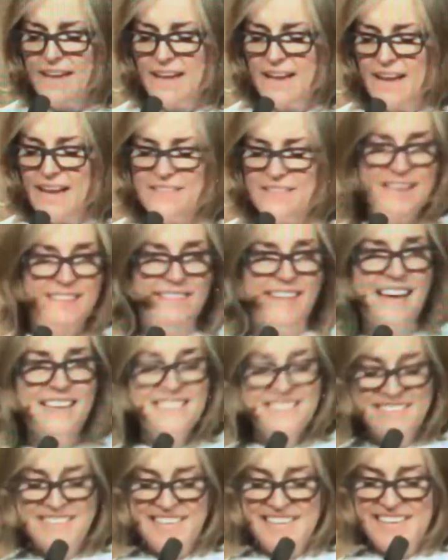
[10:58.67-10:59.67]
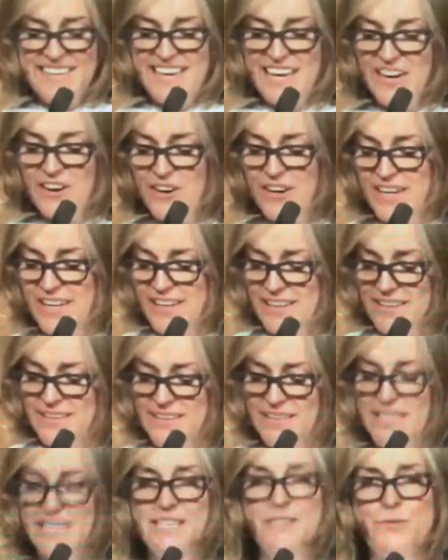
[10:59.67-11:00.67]
And that last thing, caring,
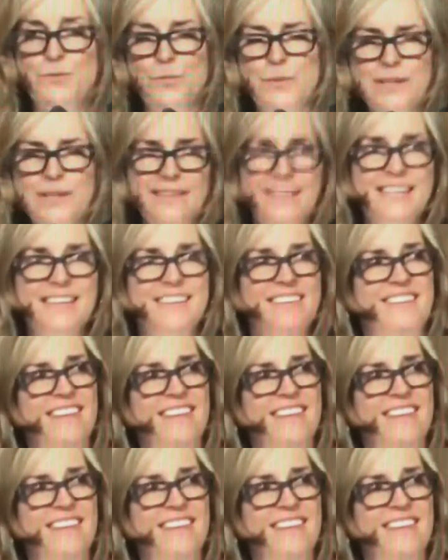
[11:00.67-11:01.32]
is really